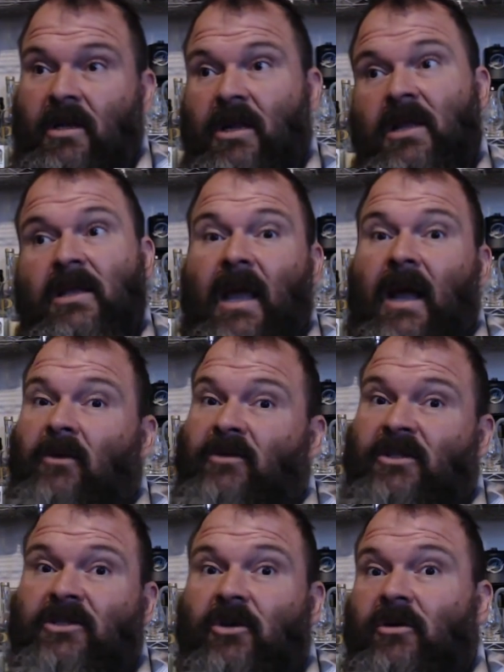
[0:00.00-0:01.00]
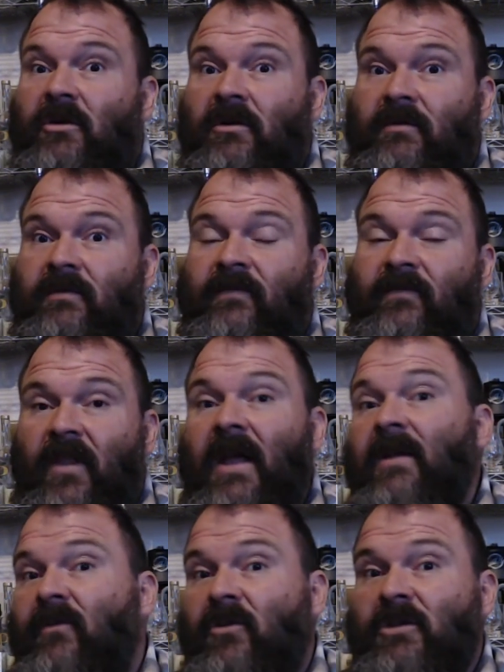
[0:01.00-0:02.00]
eke out certain
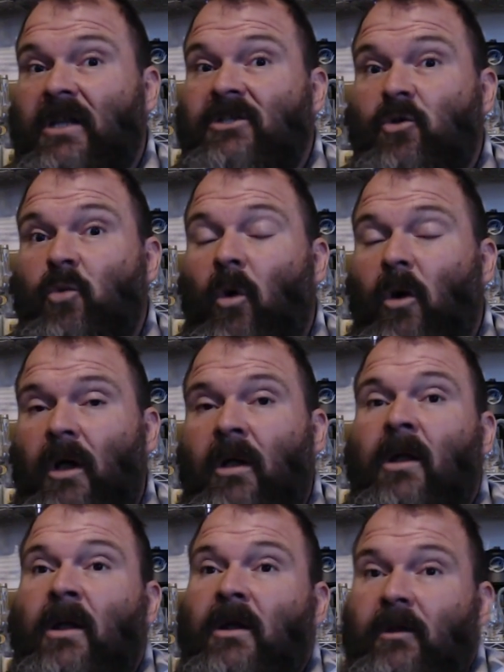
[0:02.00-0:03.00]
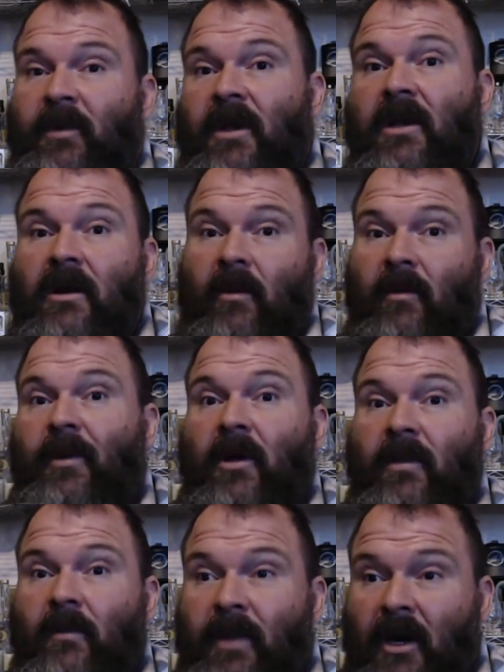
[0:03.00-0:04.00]
flavors that you want depending
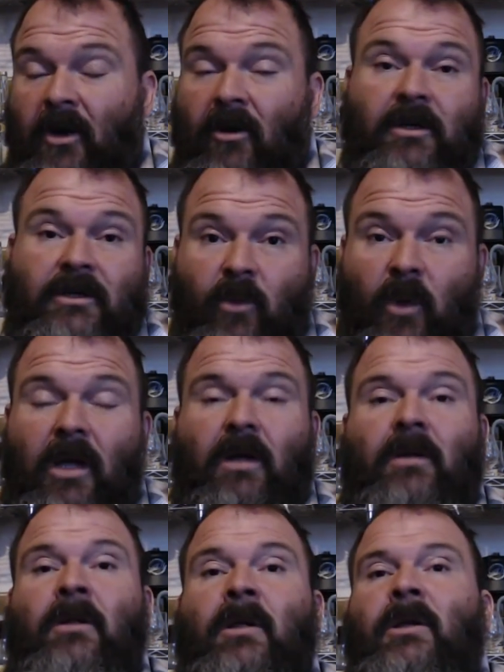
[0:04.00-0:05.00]
upon the barrel as well.